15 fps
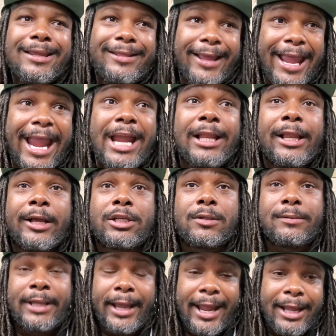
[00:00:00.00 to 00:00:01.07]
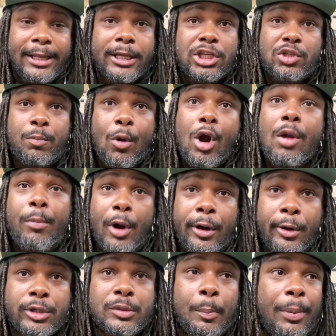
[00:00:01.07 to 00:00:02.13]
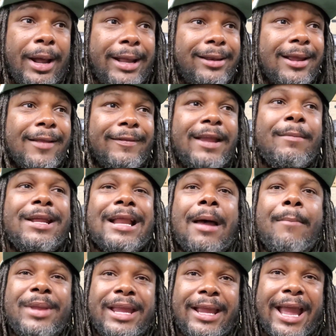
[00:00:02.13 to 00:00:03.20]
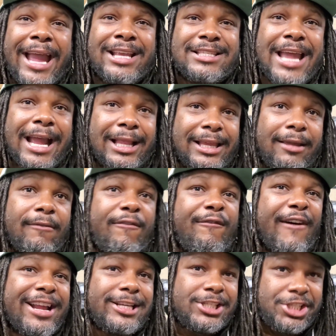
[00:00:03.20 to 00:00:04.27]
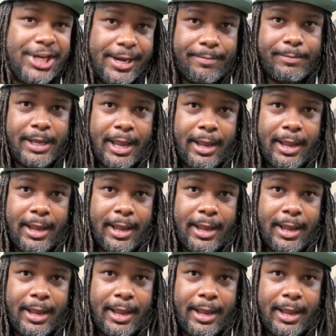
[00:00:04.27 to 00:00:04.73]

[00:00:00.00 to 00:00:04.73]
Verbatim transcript: the A-list, the A-list sparring partners, but they may not be exactly in fight shape